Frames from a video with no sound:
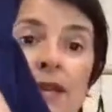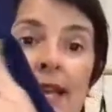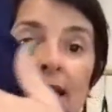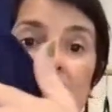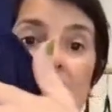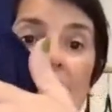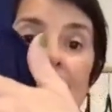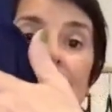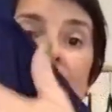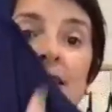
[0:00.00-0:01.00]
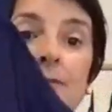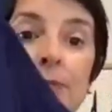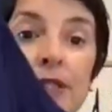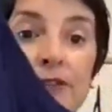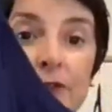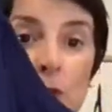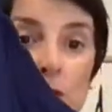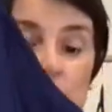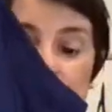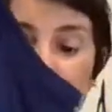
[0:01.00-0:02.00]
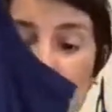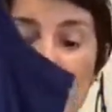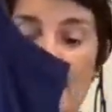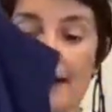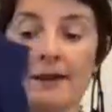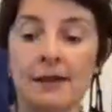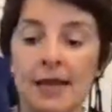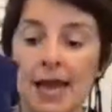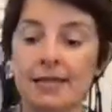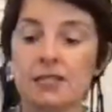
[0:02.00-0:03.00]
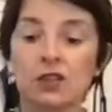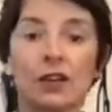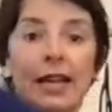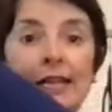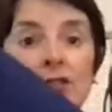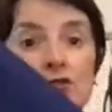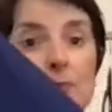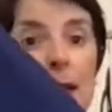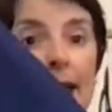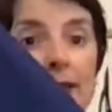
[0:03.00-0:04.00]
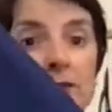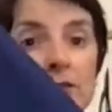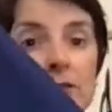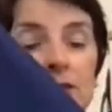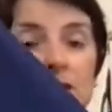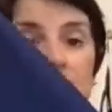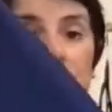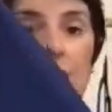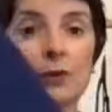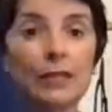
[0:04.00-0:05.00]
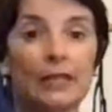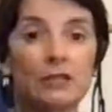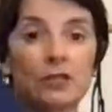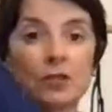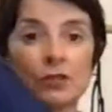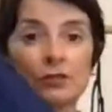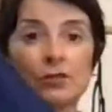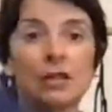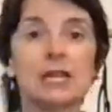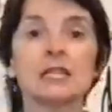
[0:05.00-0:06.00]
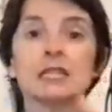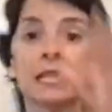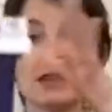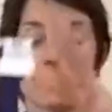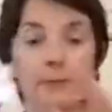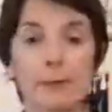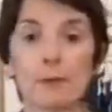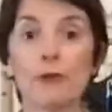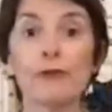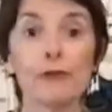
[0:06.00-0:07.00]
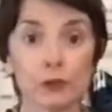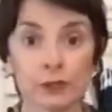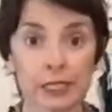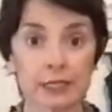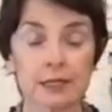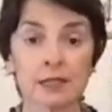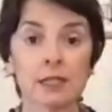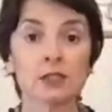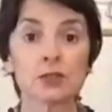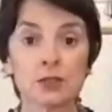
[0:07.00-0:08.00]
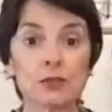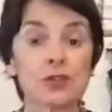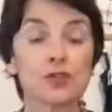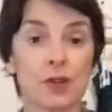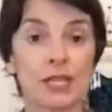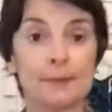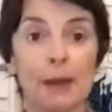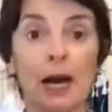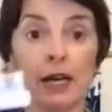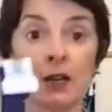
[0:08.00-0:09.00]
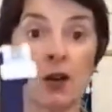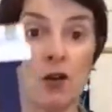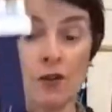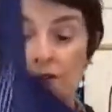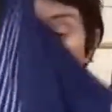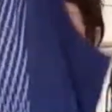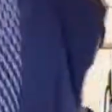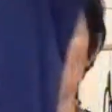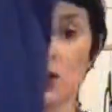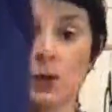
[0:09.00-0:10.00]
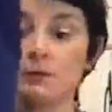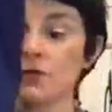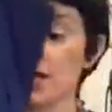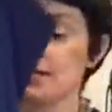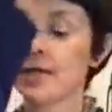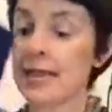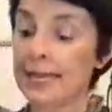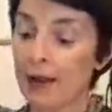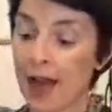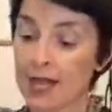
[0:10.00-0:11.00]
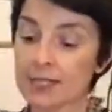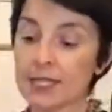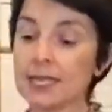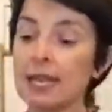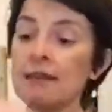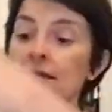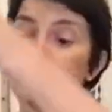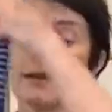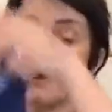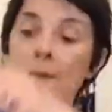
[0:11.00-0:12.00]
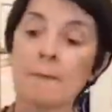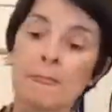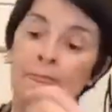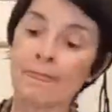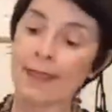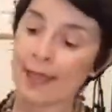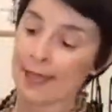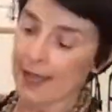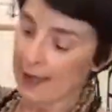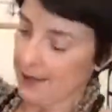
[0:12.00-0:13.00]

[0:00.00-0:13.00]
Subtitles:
the neckline and simply falls from there. And it's got extra panels sewn in too to give a bit more fullness to the dress part of this swim dress. Now underneath there